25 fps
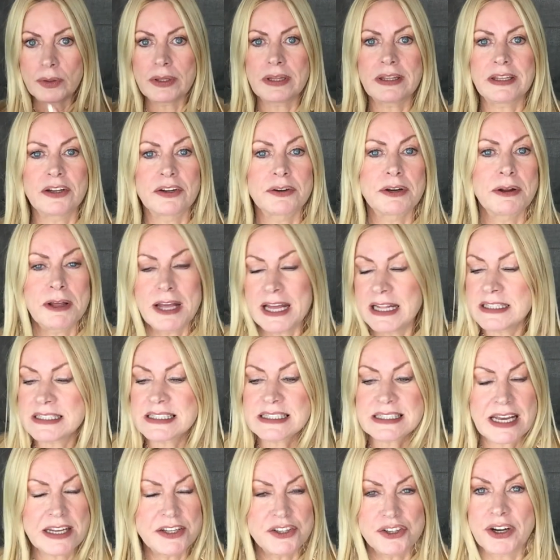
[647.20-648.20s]
your
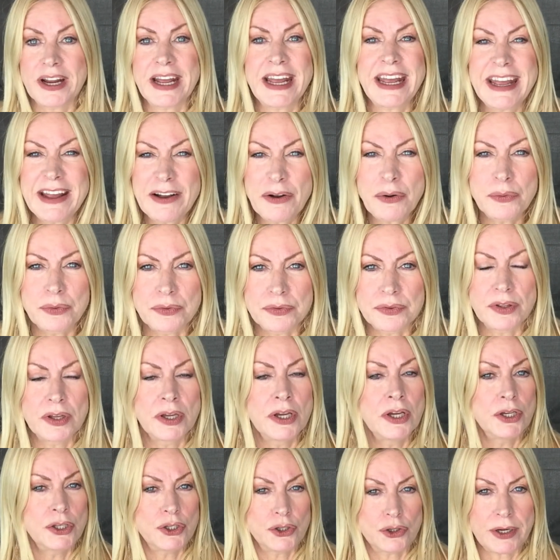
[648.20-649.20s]
inside, your health
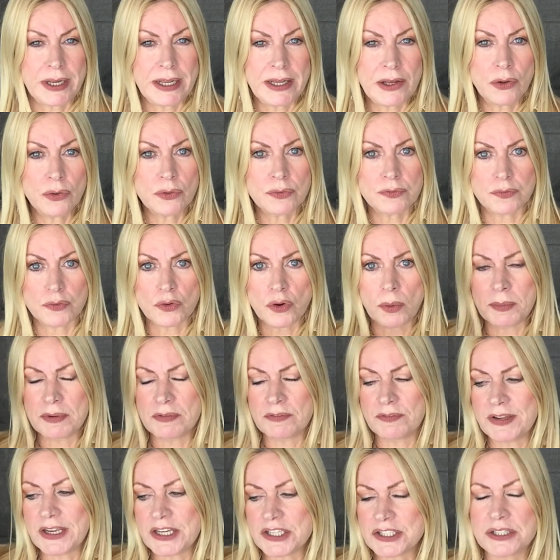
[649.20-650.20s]
from
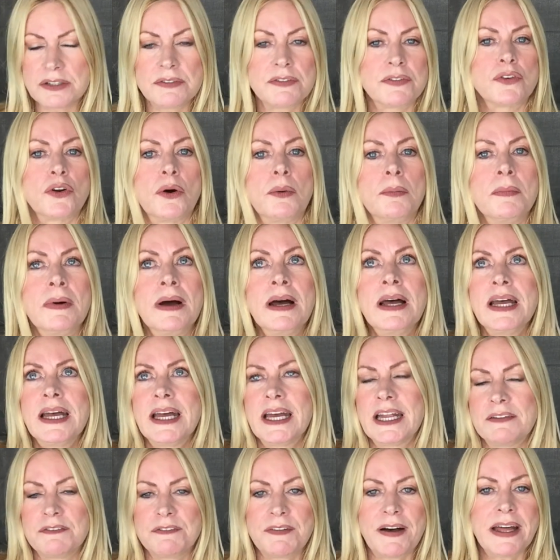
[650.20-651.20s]
invasion from
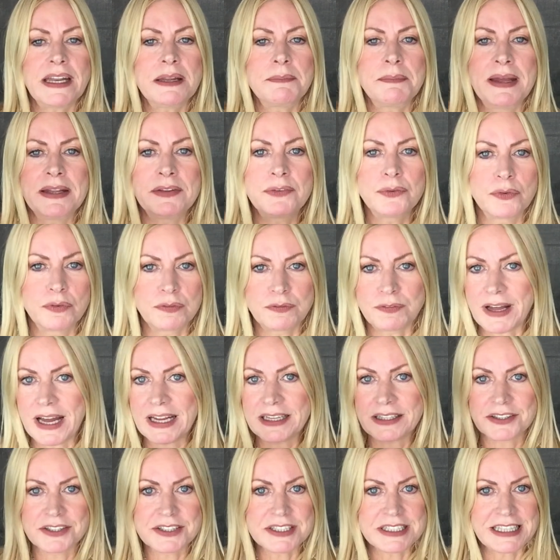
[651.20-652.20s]
environmental
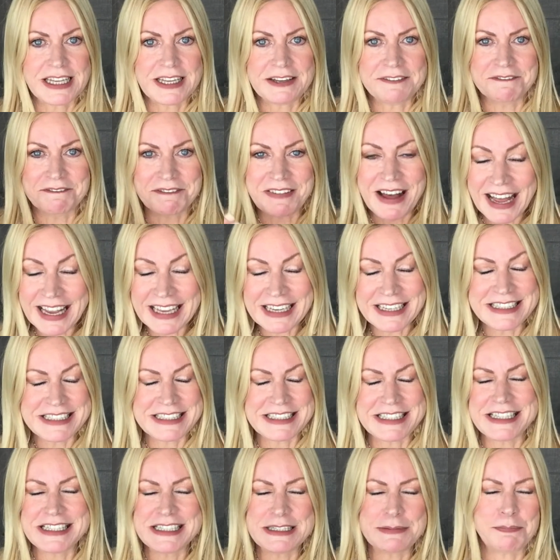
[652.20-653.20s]
factors like
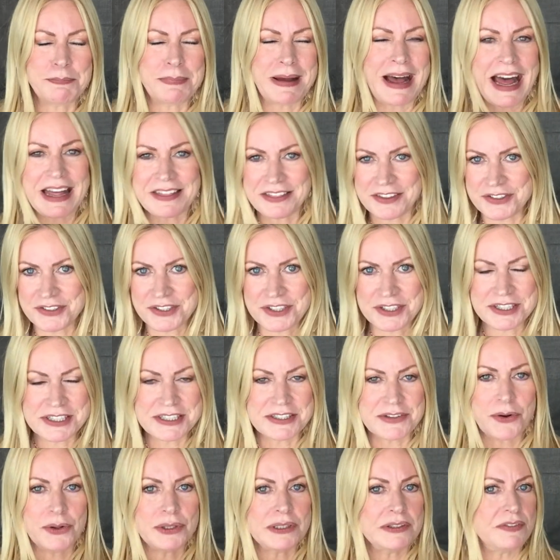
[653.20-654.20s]
viruses, pathogens,
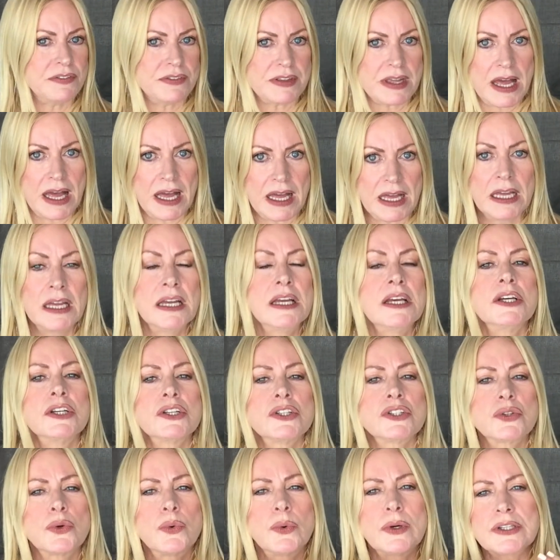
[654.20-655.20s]
all of that.
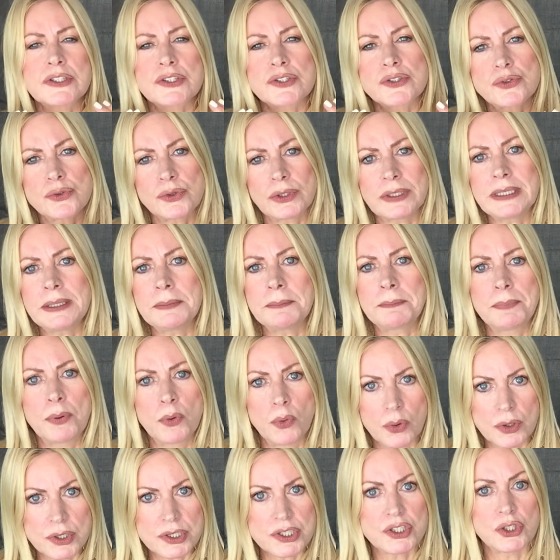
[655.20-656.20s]
So it's really
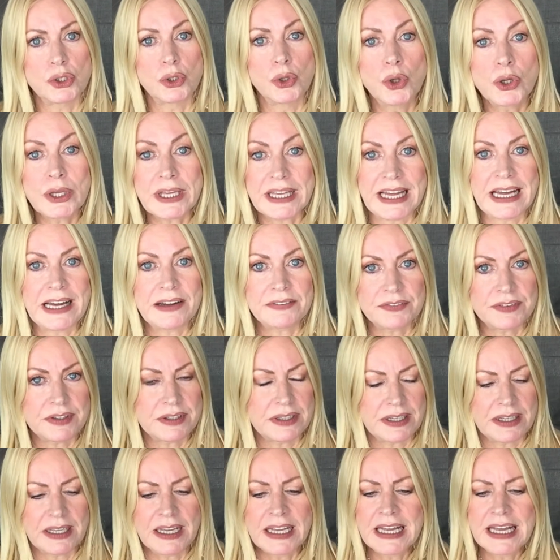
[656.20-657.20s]
important to look after
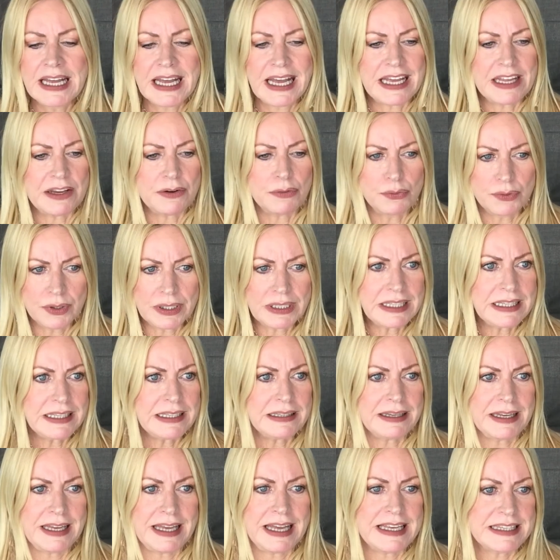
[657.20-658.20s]
it. It
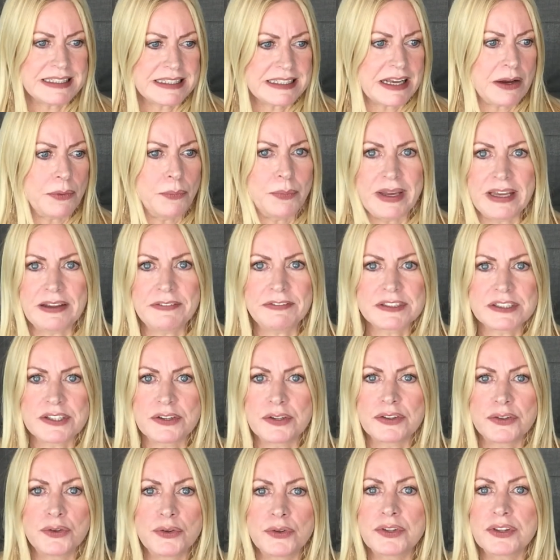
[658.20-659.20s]
really is a way to
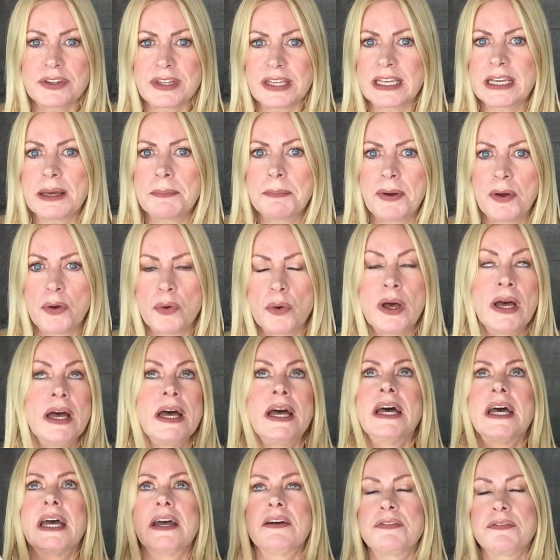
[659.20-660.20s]
think about,
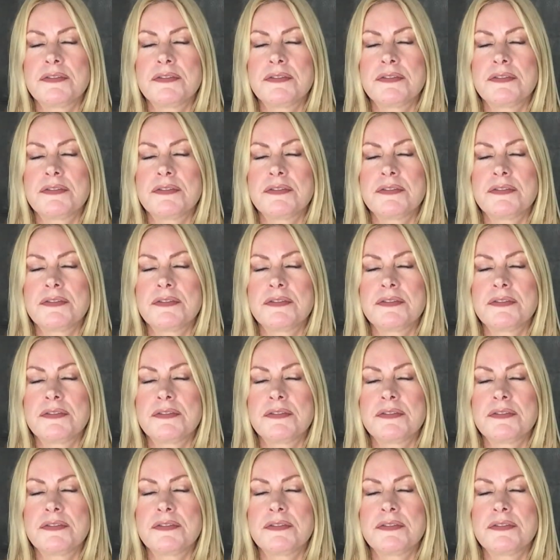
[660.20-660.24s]
if